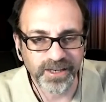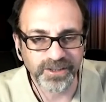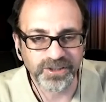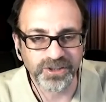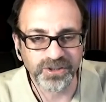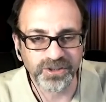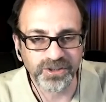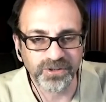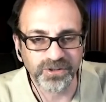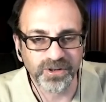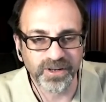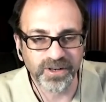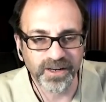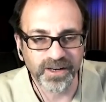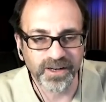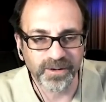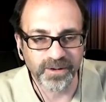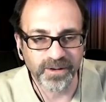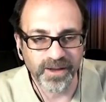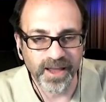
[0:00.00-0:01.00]

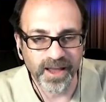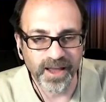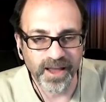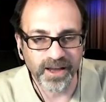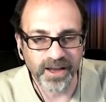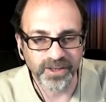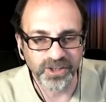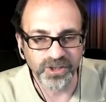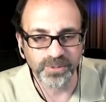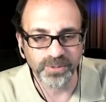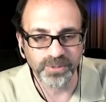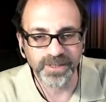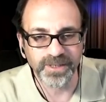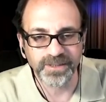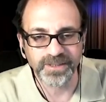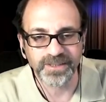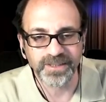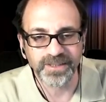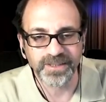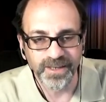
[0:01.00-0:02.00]
to
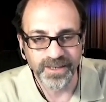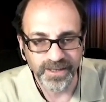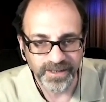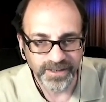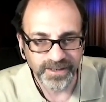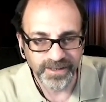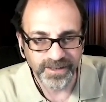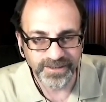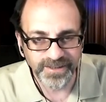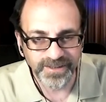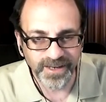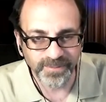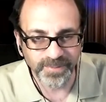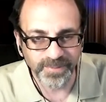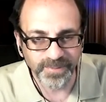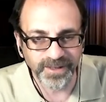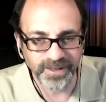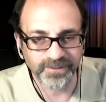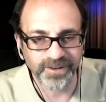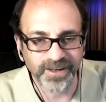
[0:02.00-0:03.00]
humans is uh,
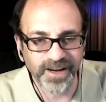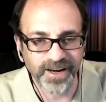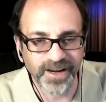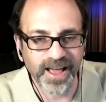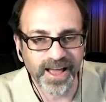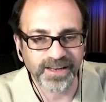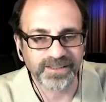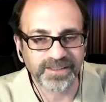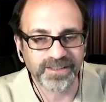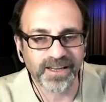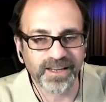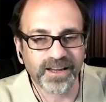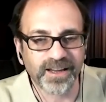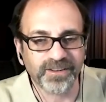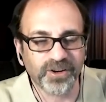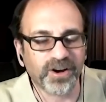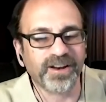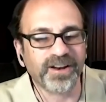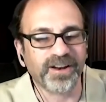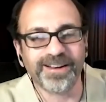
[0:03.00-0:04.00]
believe it or not,
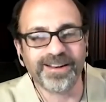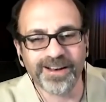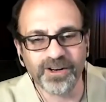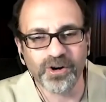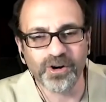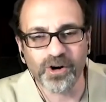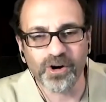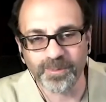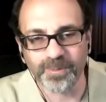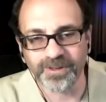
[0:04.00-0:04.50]
uh, no, on a normal